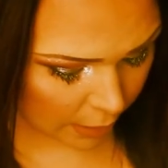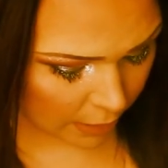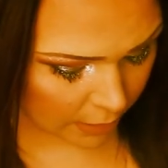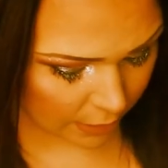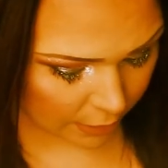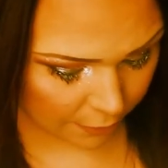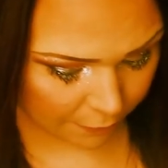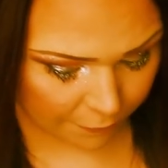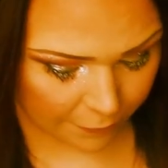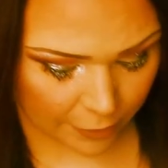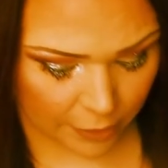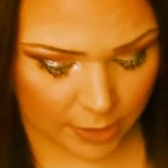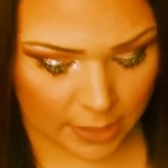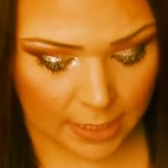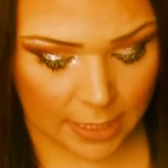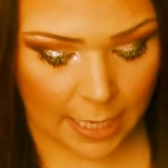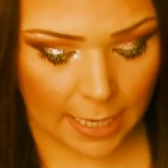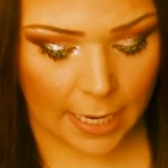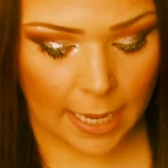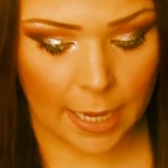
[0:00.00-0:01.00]
So the
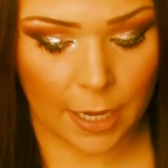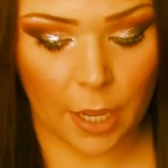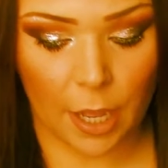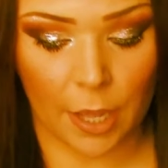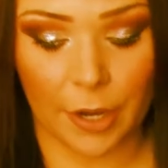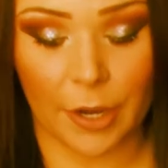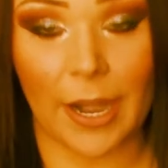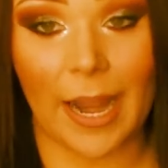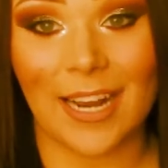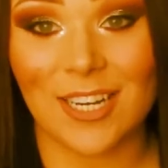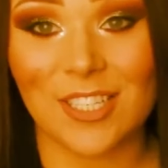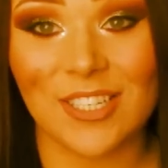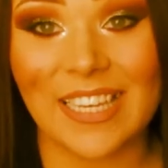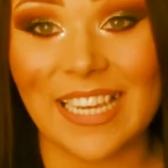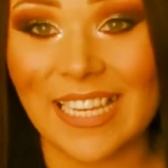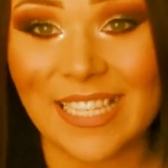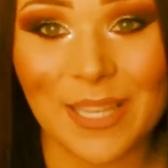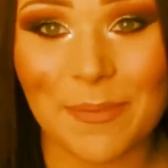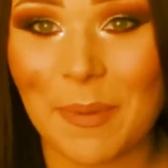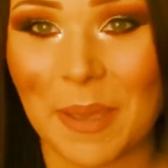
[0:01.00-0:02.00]
first thing I got her
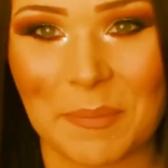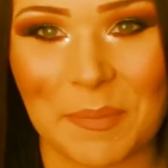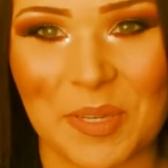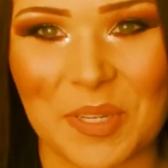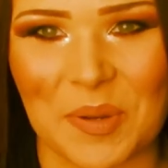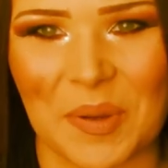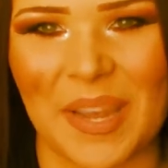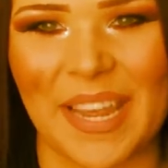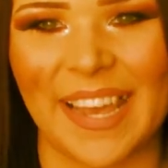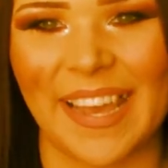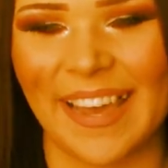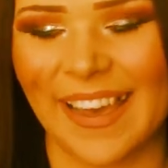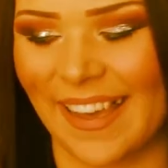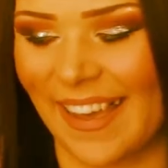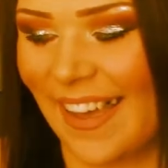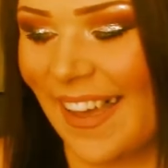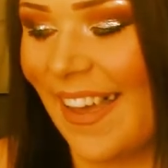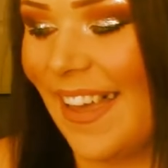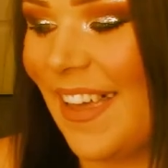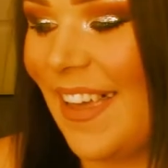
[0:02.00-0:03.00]
actually is a baby toy.
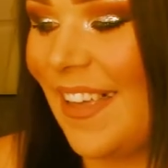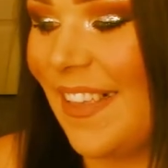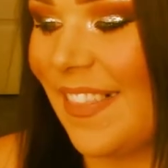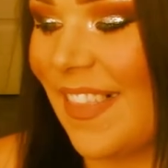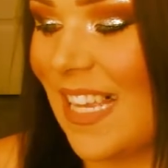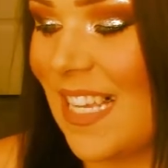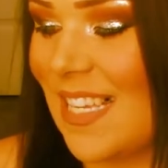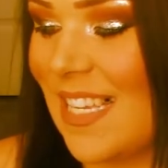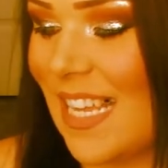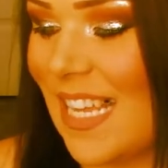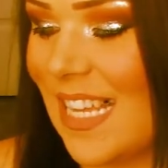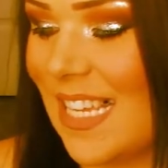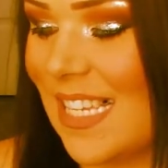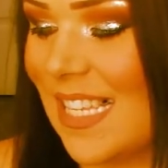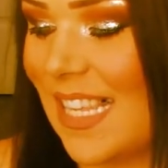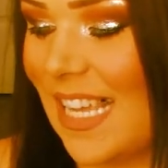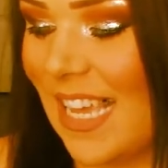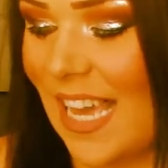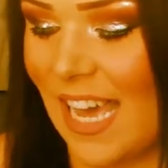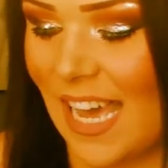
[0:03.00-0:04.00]
This
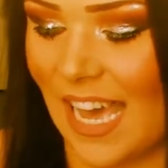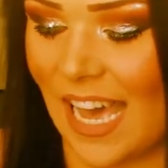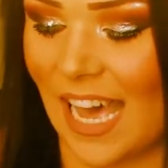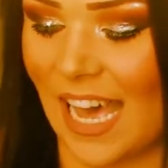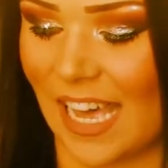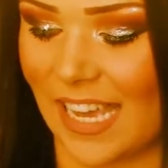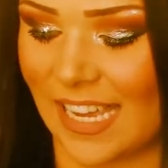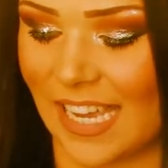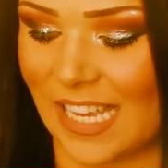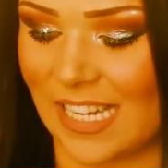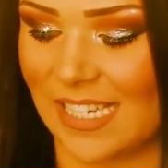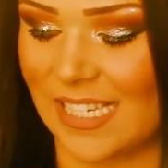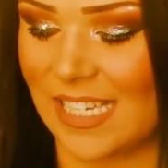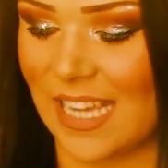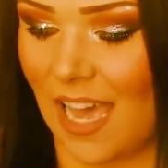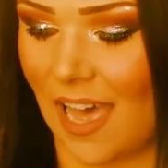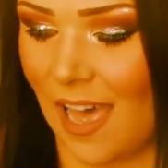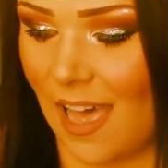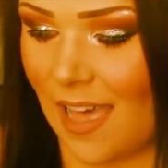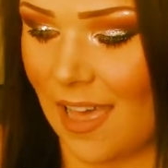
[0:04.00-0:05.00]
is the Hug and
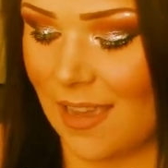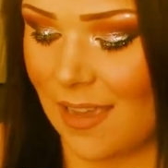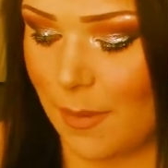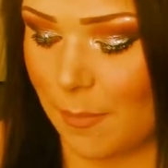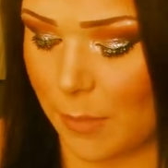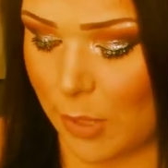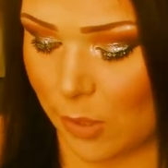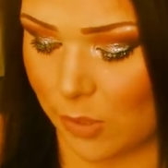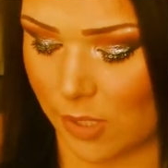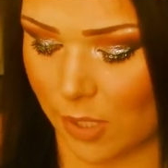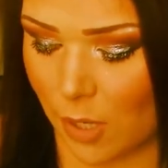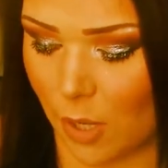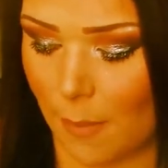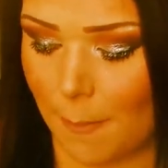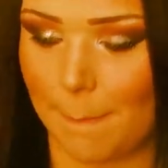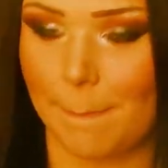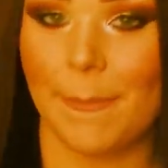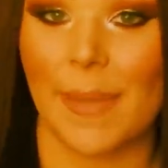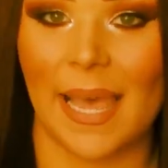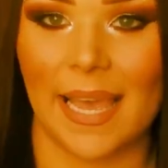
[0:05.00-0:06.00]
Tug
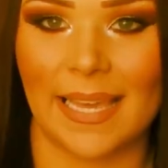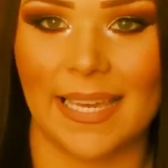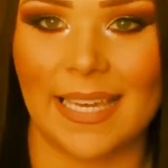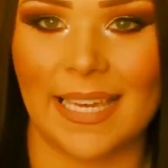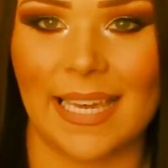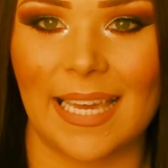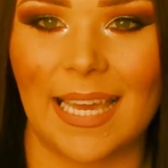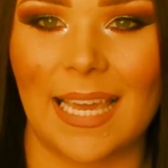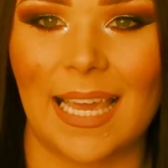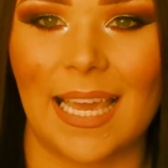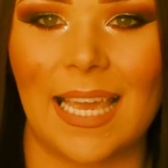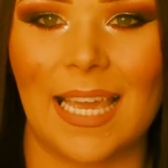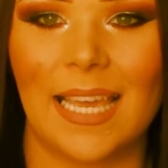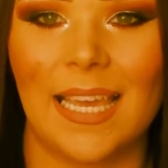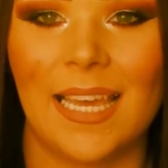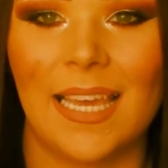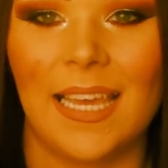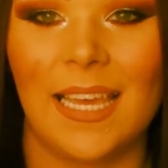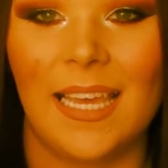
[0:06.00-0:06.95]
musical monkey,